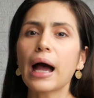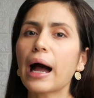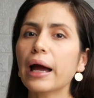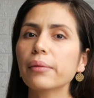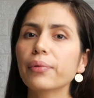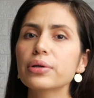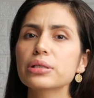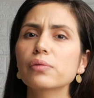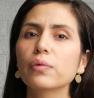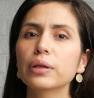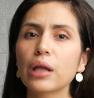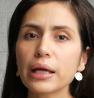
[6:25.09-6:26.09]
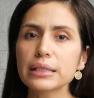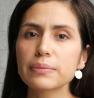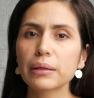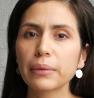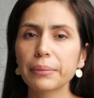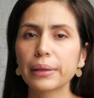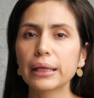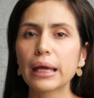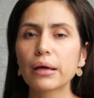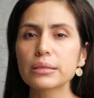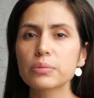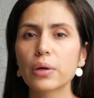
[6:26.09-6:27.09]
I personally will not spend my money
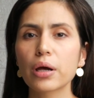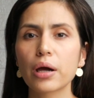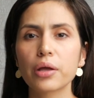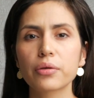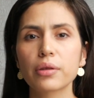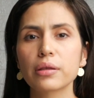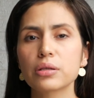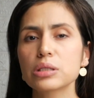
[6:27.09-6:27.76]
elsewhere other than the